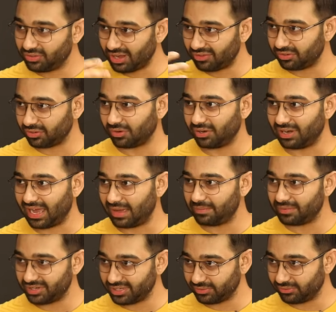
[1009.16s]
if you have to
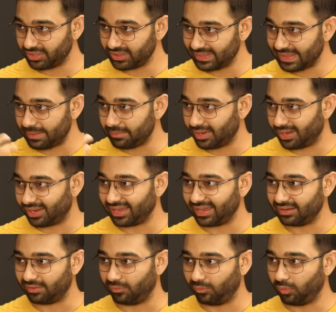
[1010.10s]
collaborate with them
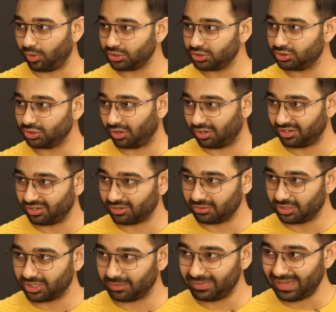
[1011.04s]
again, what genre
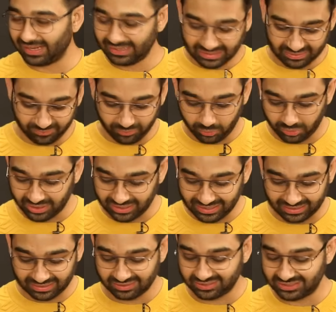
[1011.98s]
could it be? I'll take four
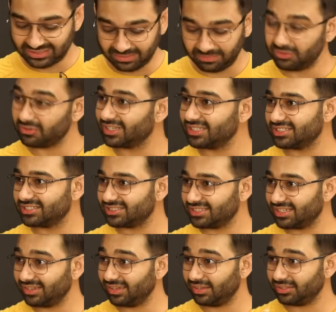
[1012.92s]
directors' names. You can
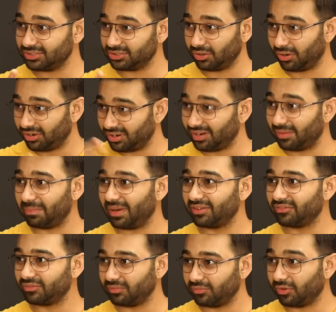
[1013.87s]
just say genre
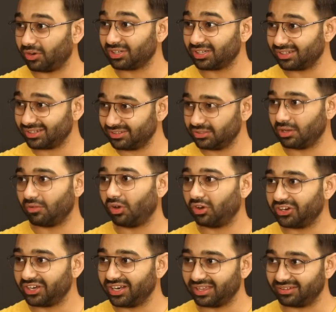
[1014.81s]
apart from what you have
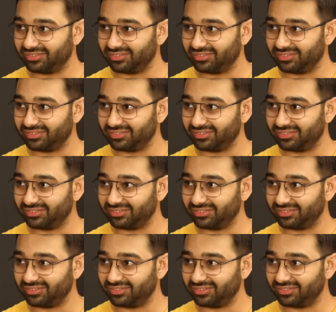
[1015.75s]
already